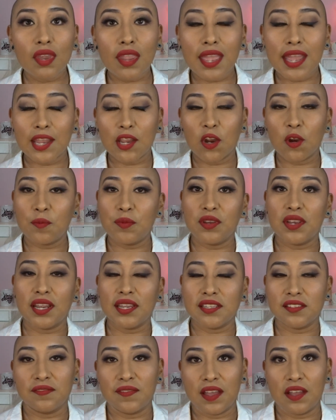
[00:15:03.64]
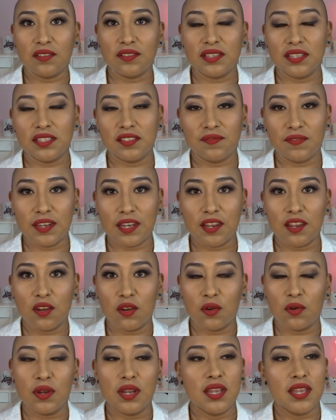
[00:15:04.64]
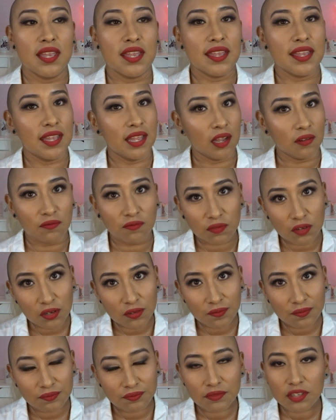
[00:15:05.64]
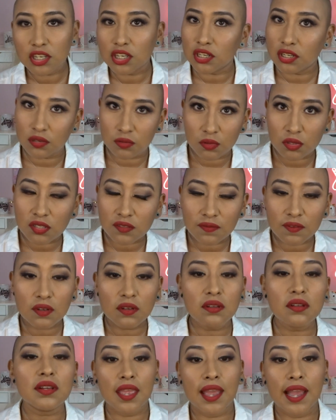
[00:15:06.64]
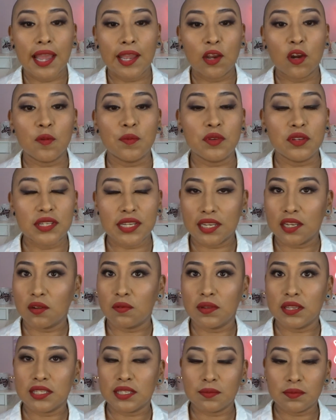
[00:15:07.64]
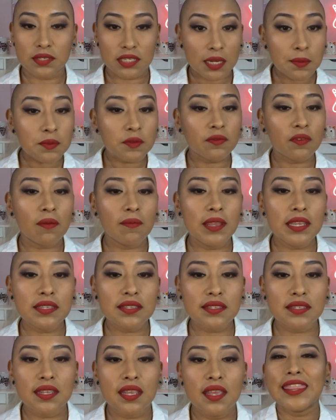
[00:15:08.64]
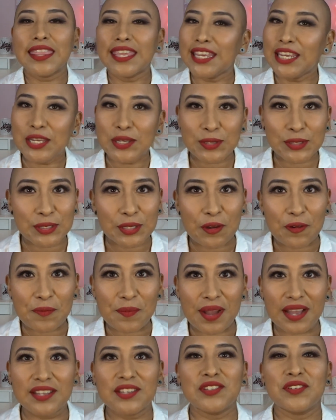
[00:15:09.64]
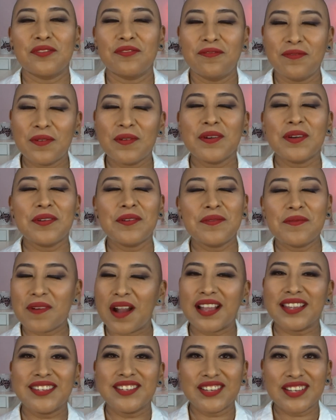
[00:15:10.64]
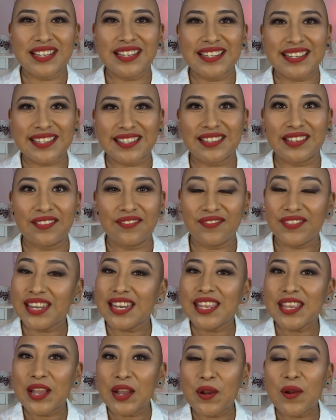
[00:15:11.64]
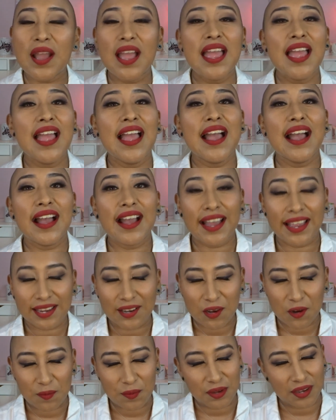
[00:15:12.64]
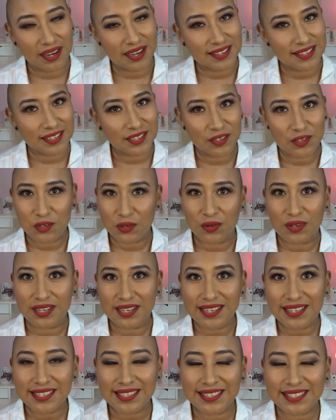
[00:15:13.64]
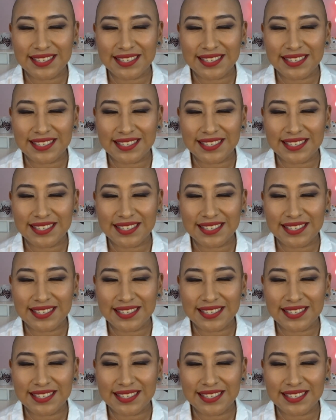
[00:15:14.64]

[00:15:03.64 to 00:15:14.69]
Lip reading: I hope you guys found this video helpful, useful. I hope you take away some tips from it. Thank you so much for watching this video. I hope you guys enjoyed it.